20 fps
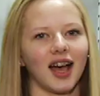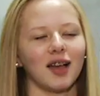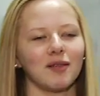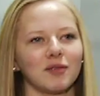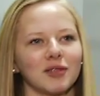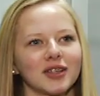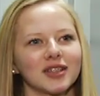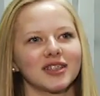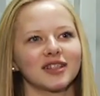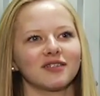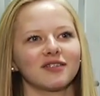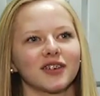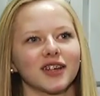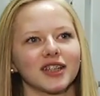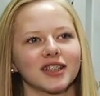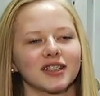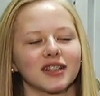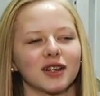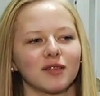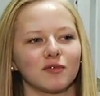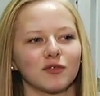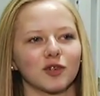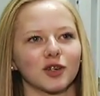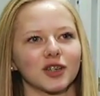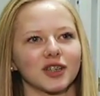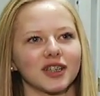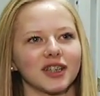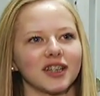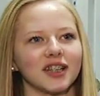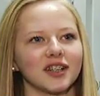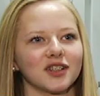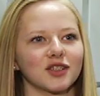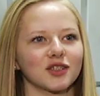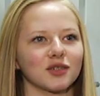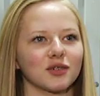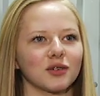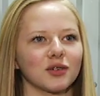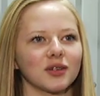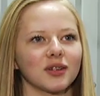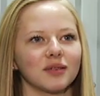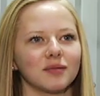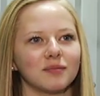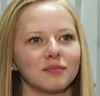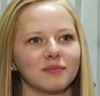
I'm Alyssa Fraser, I'm 14 years old.